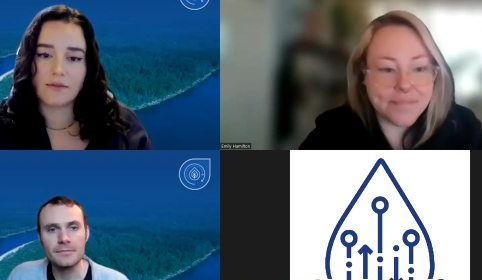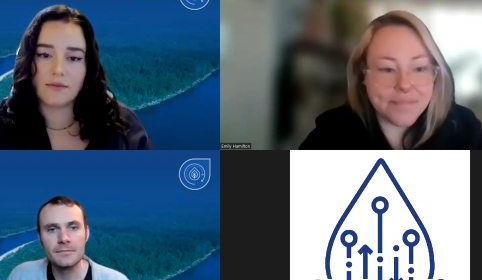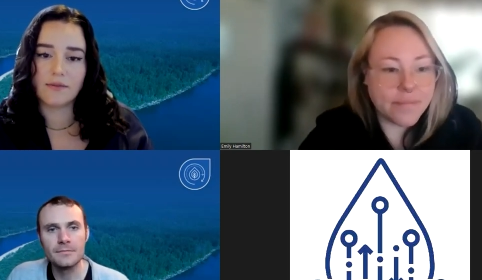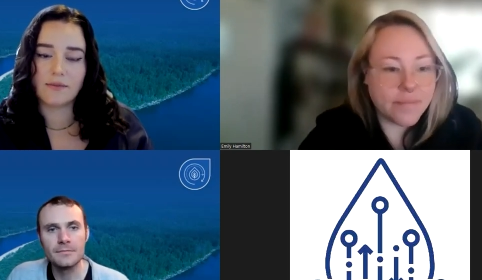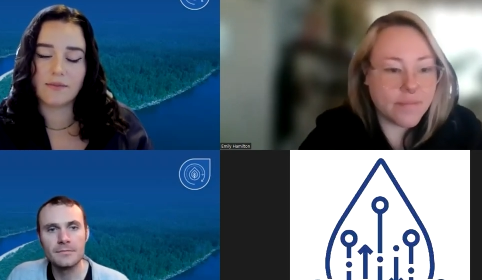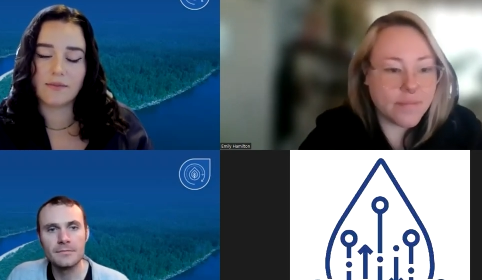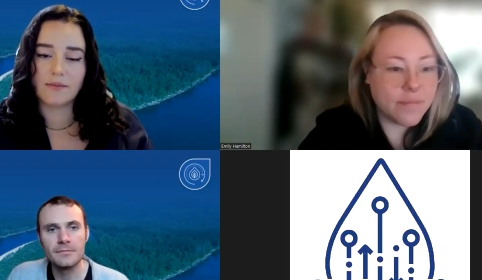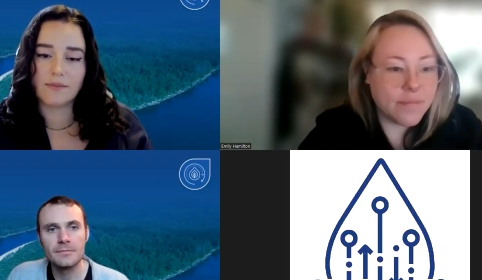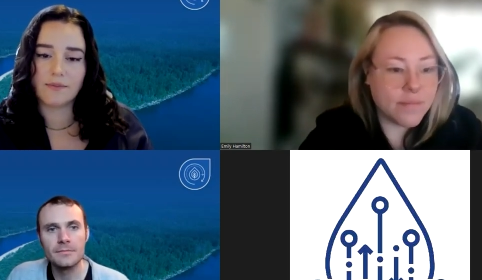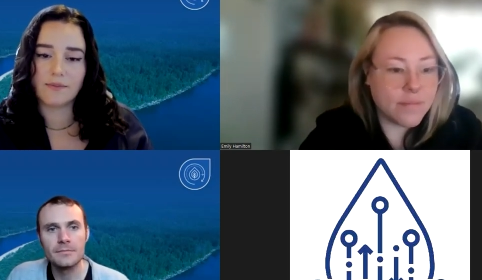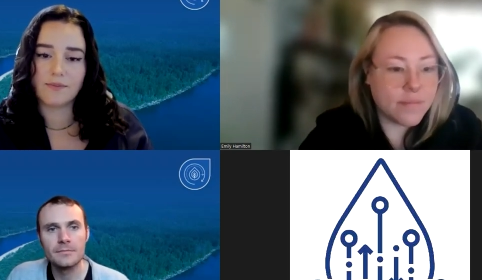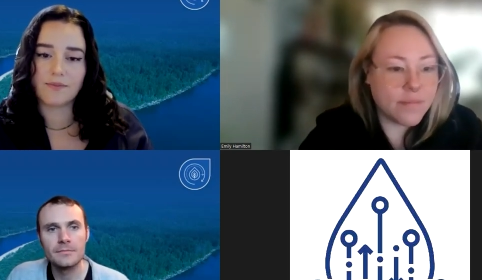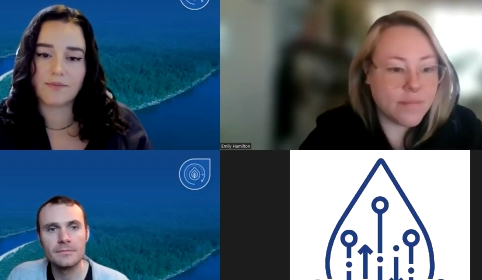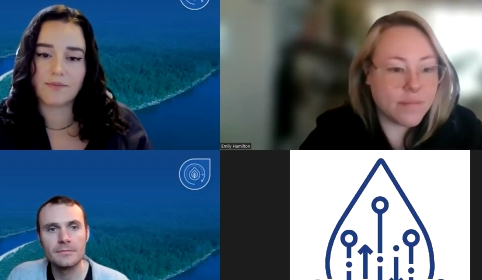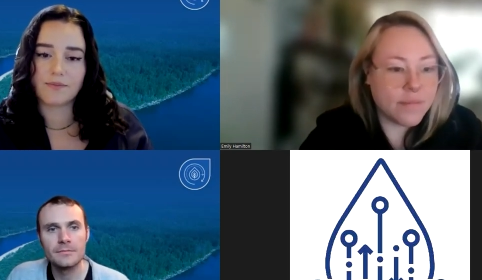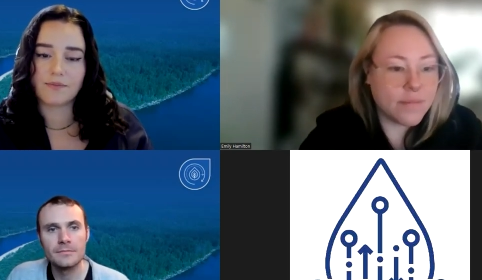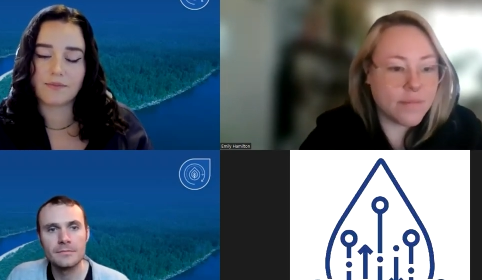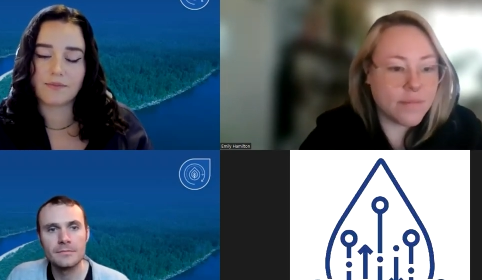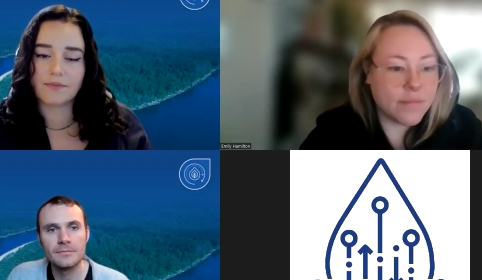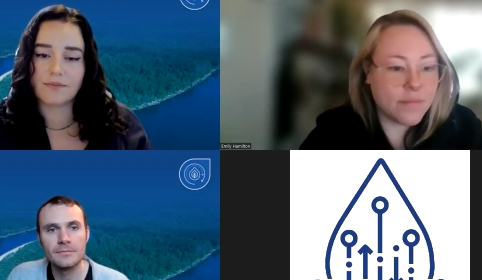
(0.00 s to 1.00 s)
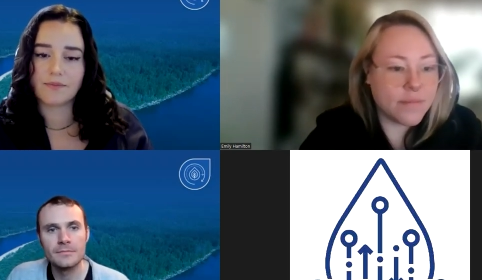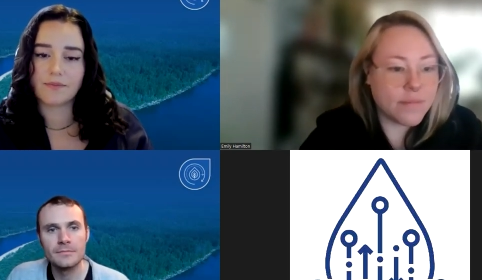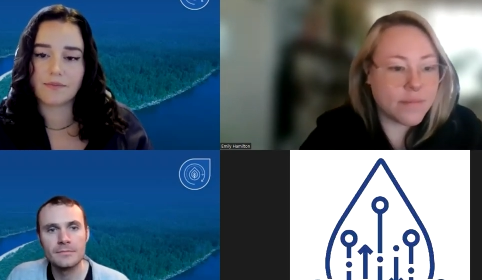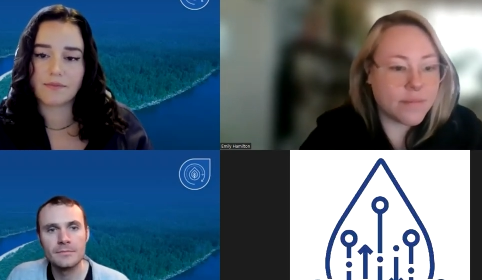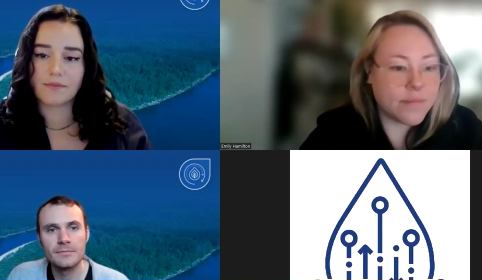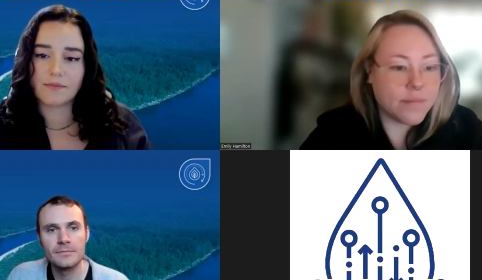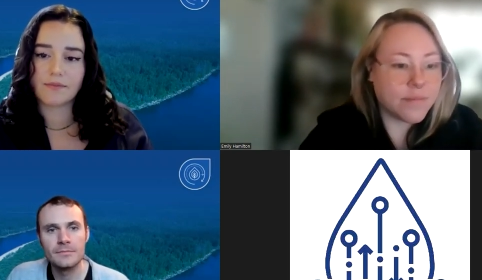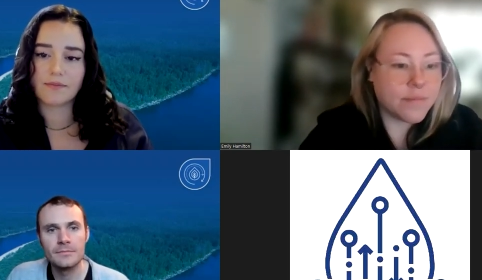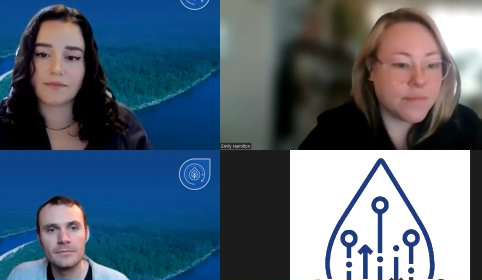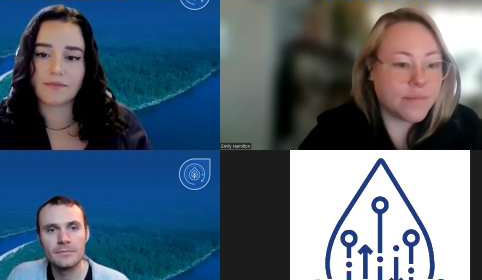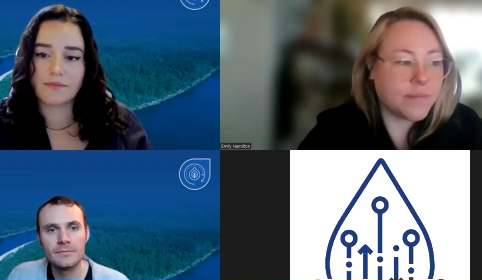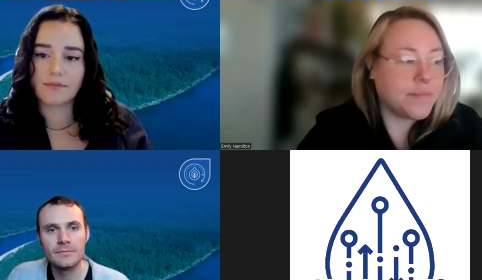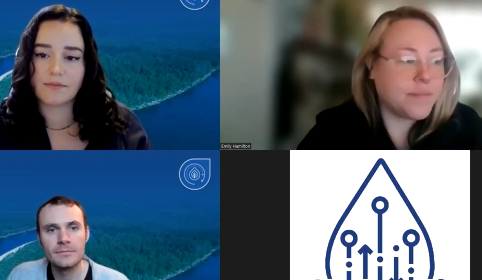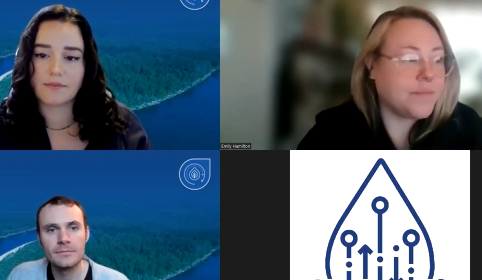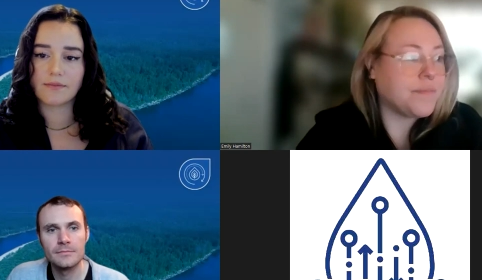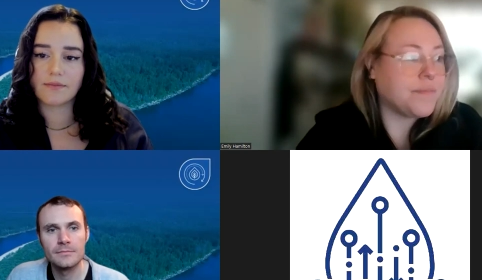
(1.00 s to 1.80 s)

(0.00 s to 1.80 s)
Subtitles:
No one is speaking in this clip.